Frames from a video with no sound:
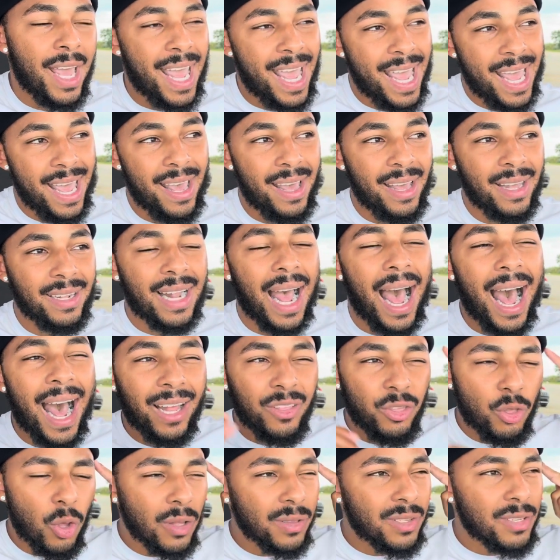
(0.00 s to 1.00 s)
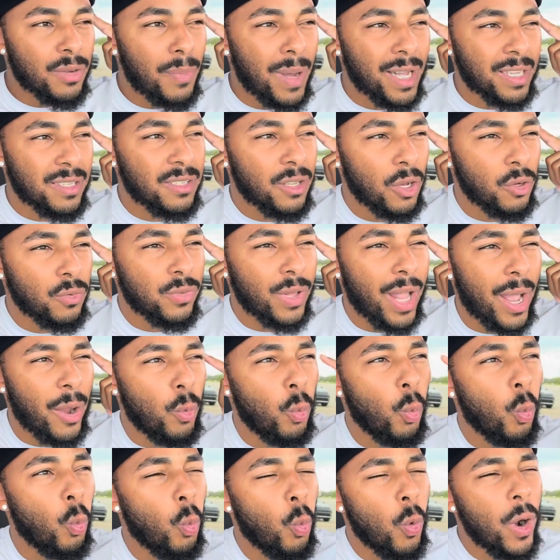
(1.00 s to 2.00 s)
And I thought to myself, like,
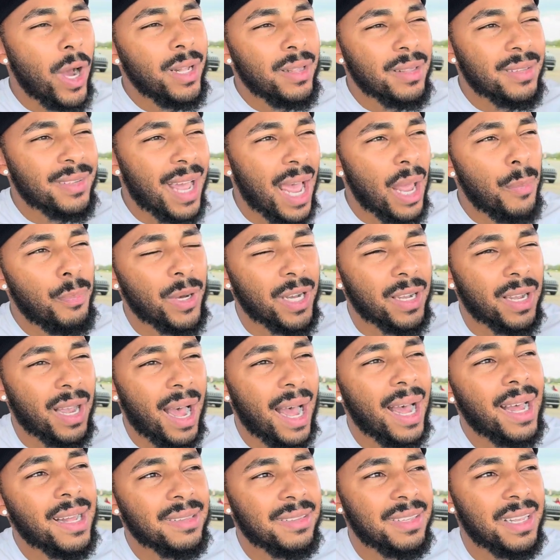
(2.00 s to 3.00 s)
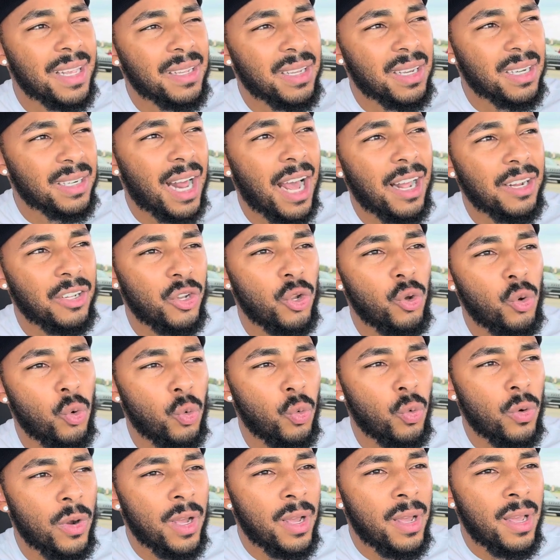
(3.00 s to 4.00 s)
what type of content could I do
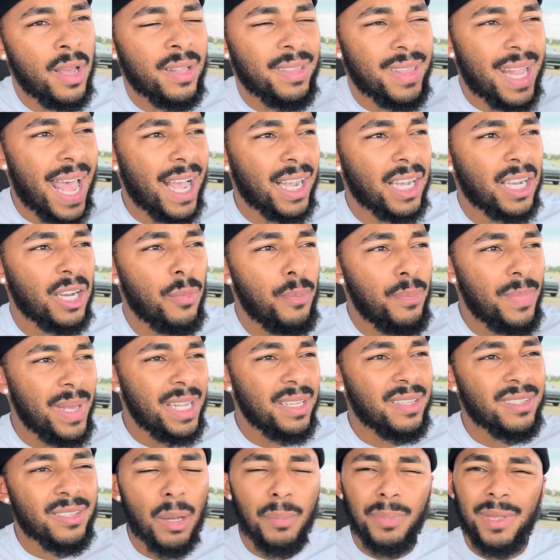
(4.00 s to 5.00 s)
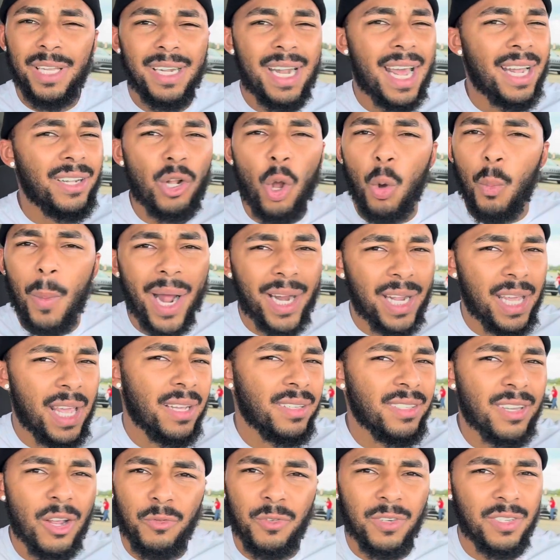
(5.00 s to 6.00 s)
that could be something that nobody
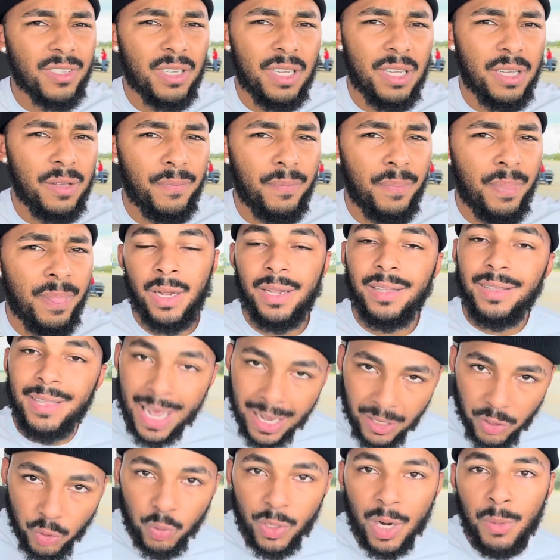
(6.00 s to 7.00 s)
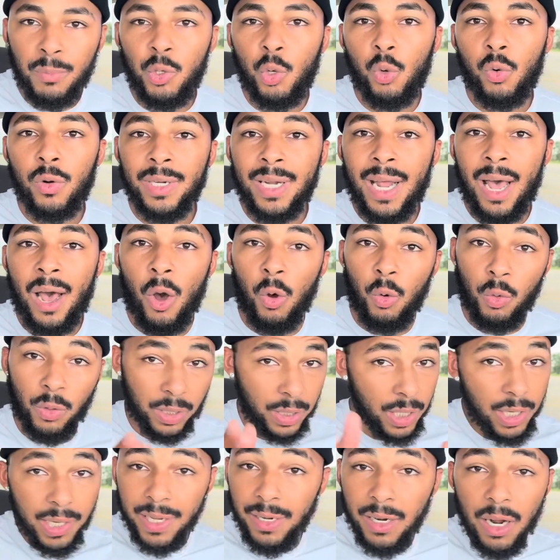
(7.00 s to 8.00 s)
has ever seen? That's what I'm doing now.
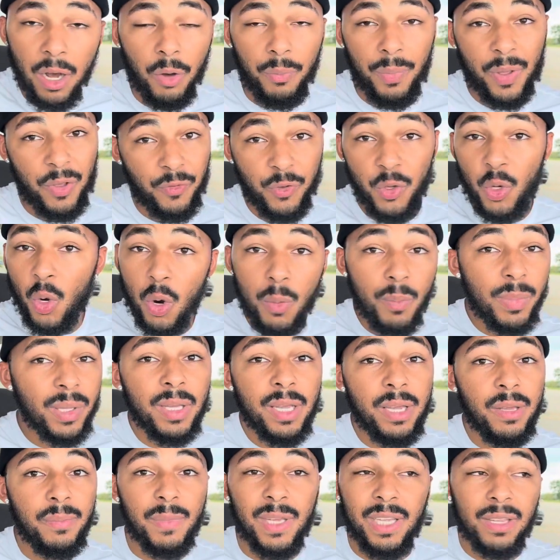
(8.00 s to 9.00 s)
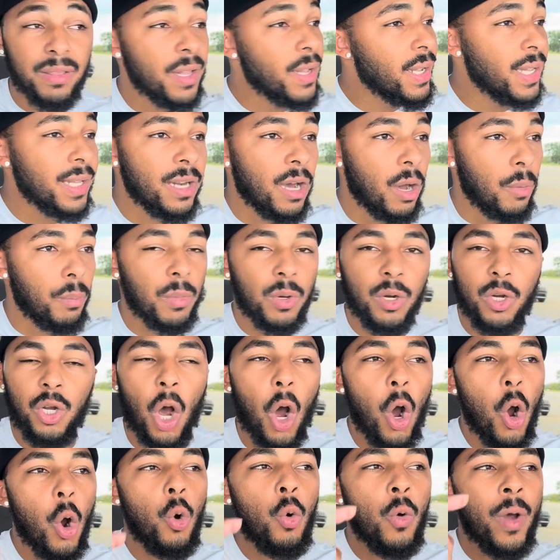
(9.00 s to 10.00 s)
Look it up. If you don't believe me, look it up.
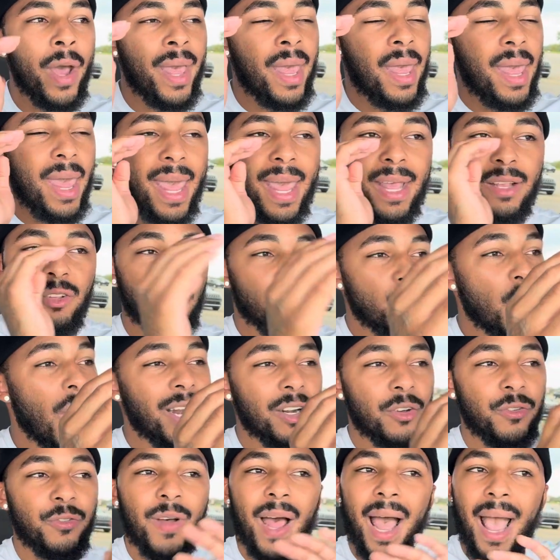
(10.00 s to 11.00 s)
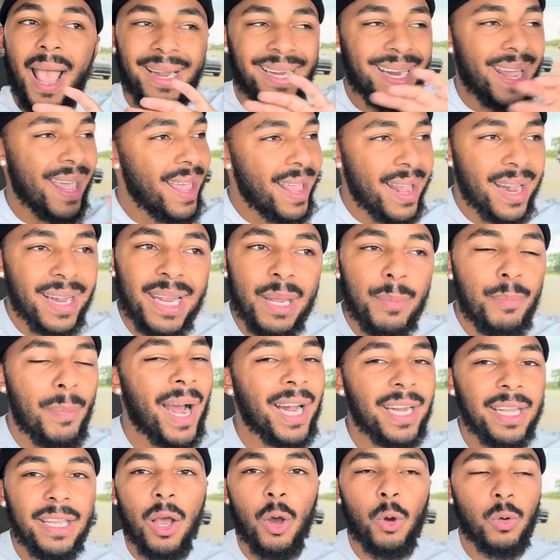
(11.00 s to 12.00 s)
Go and try to find
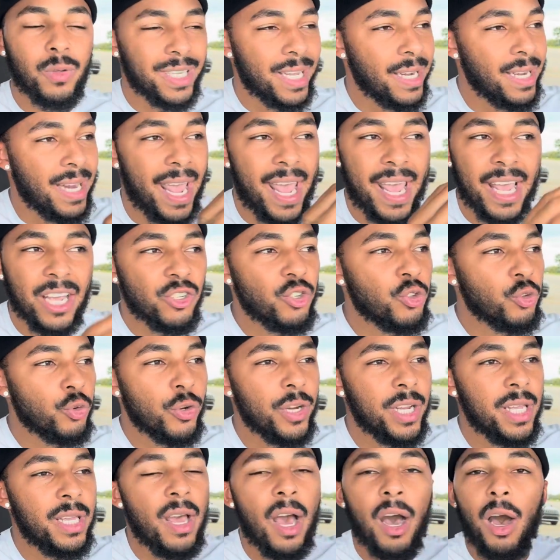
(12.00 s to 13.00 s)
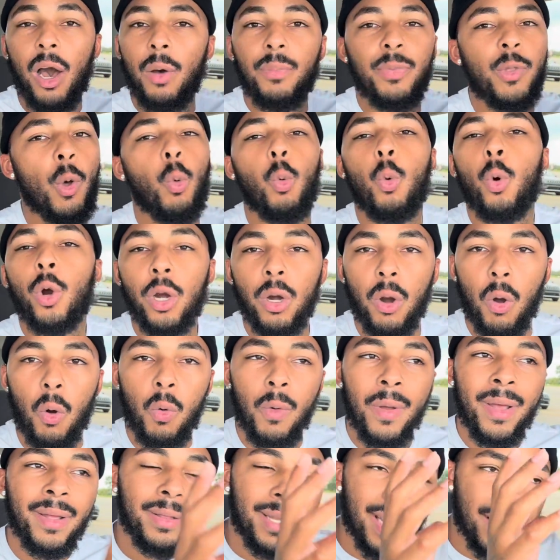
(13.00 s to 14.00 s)
anybody else in the history of the world
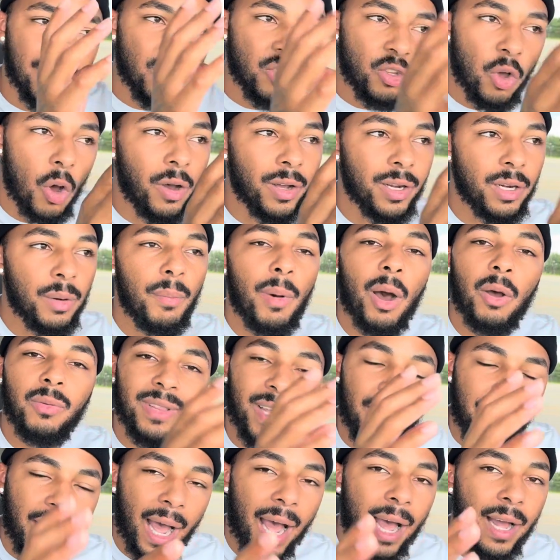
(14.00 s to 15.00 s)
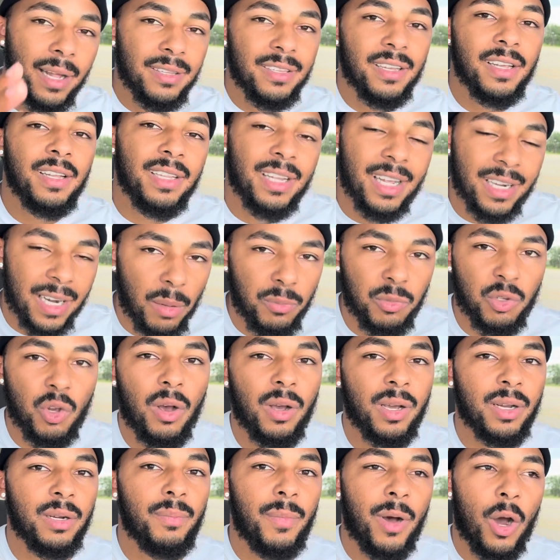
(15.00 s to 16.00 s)
that's talking about the content that I'm
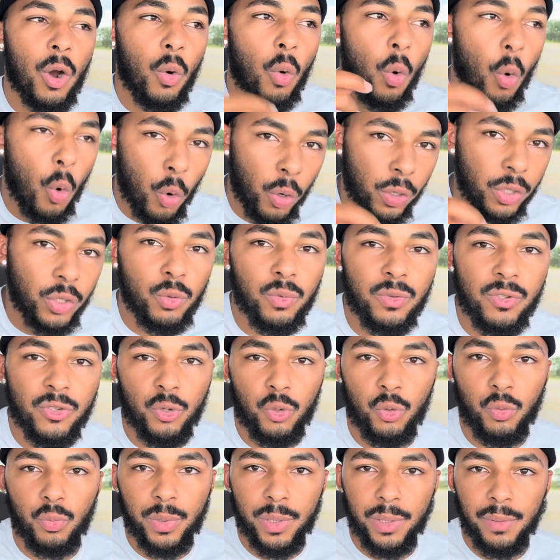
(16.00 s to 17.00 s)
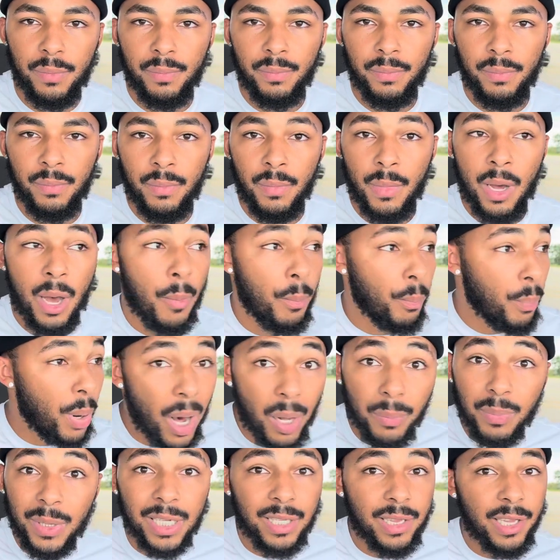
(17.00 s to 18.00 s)
talking about on YouTube
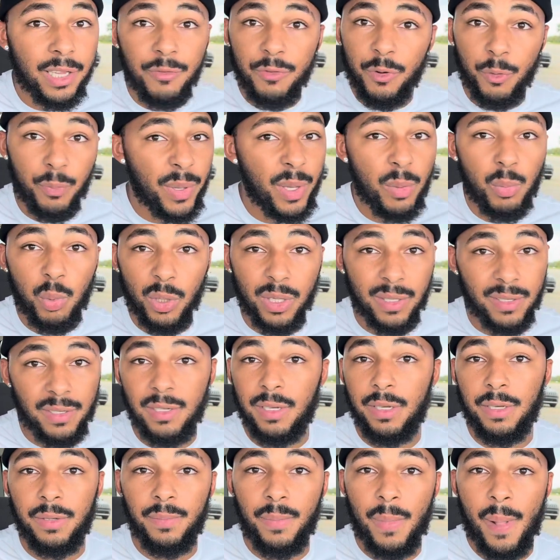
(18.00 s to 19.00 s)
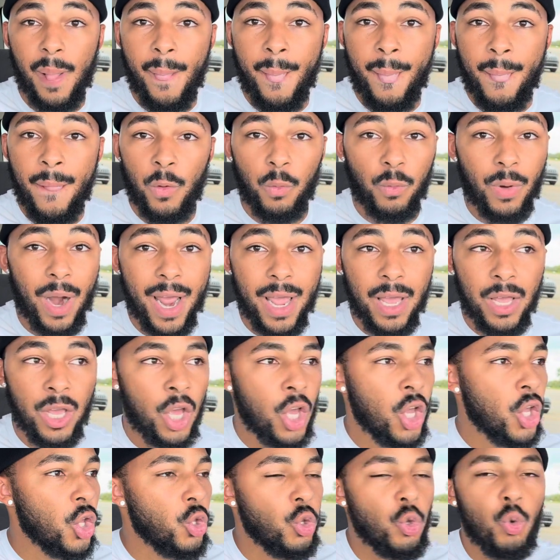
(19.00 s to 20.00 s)
publicly for people to see, right?
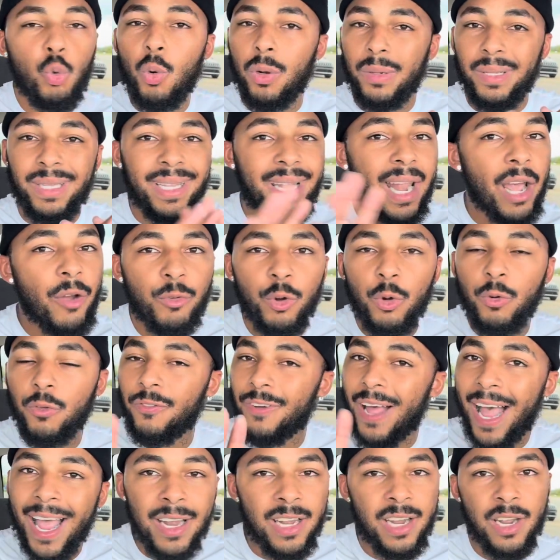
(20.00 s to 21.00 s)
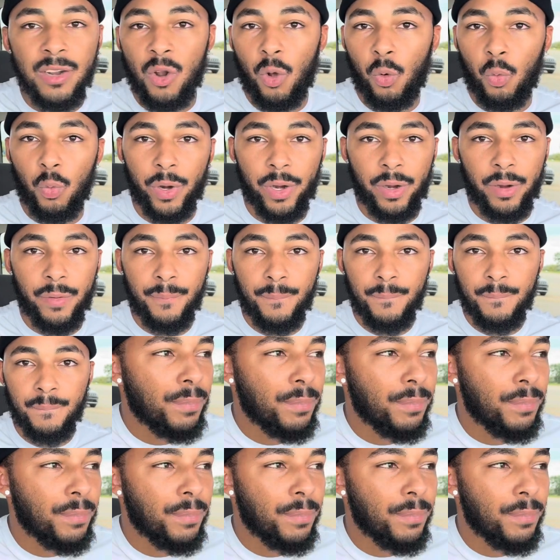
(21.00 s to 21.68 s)
You will never find it nowhere.